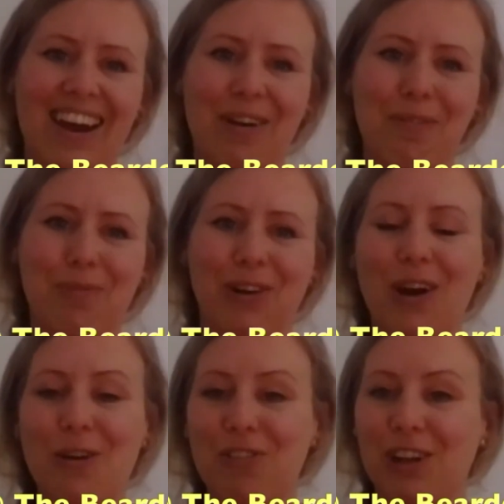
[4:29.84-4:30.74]
But
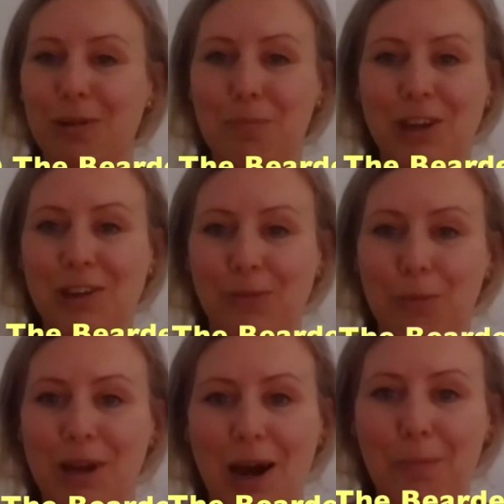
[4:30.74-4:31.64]
hopefully the bees will
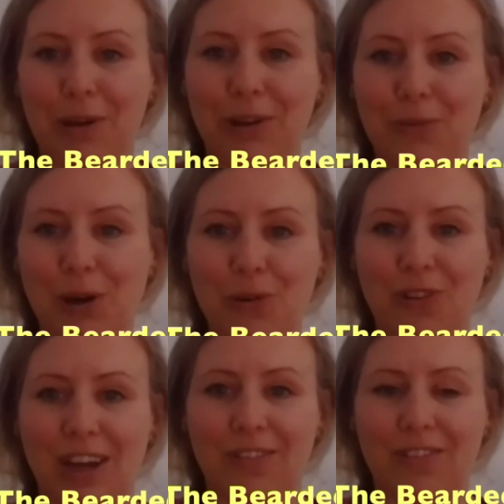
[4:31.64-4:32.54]
be happy as well
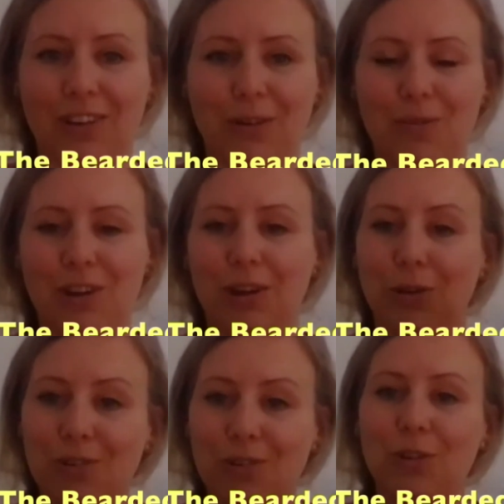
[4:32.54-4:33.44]
then, so
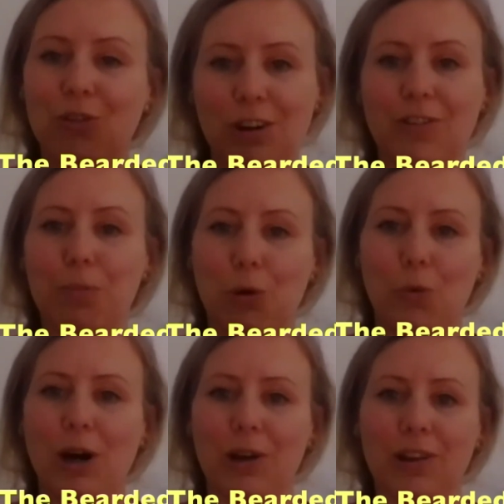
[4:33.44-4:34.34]
you're attracting more
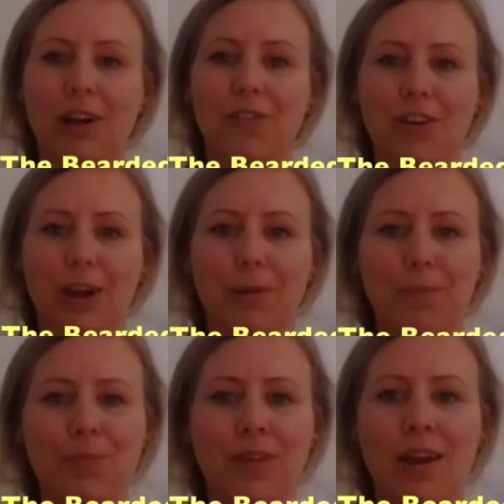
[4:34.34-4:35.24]
wildlife in.
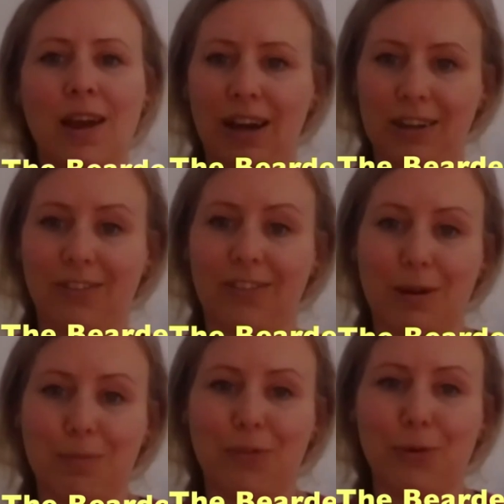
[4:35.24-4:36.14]
And as I
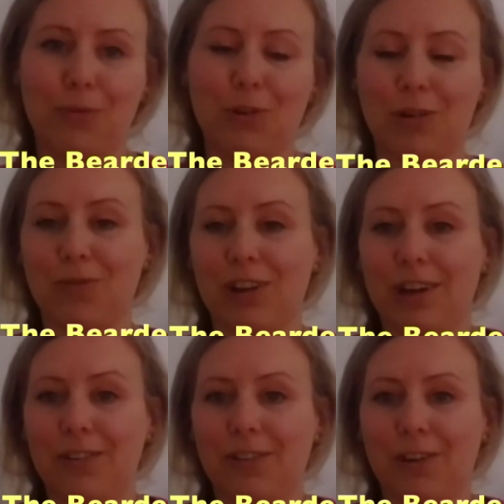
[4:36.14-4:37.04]
said before,
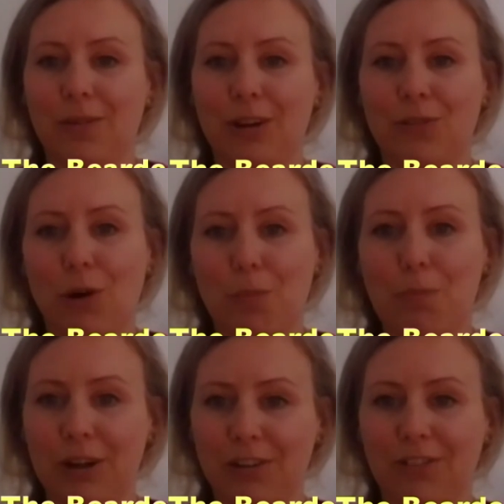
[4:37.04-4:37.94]
dragonflies are top
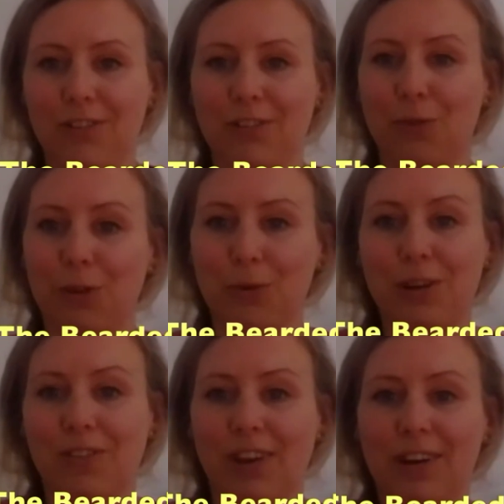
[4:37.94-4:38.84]
predators of other
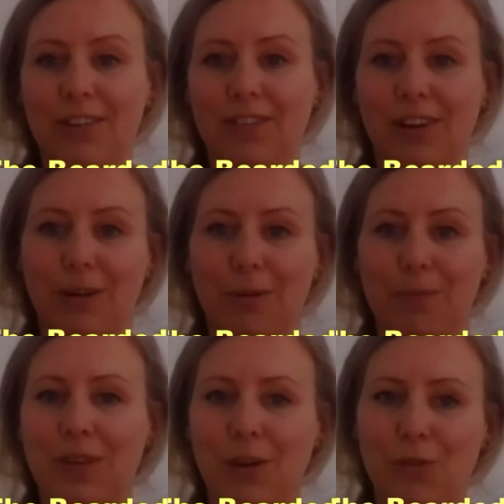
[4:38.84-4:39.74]
insects. So
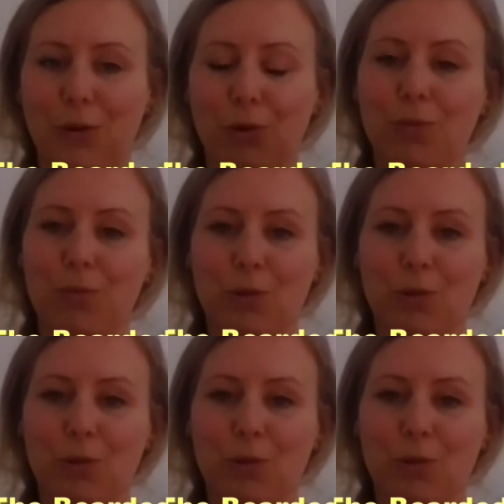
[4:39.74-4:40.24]
if you're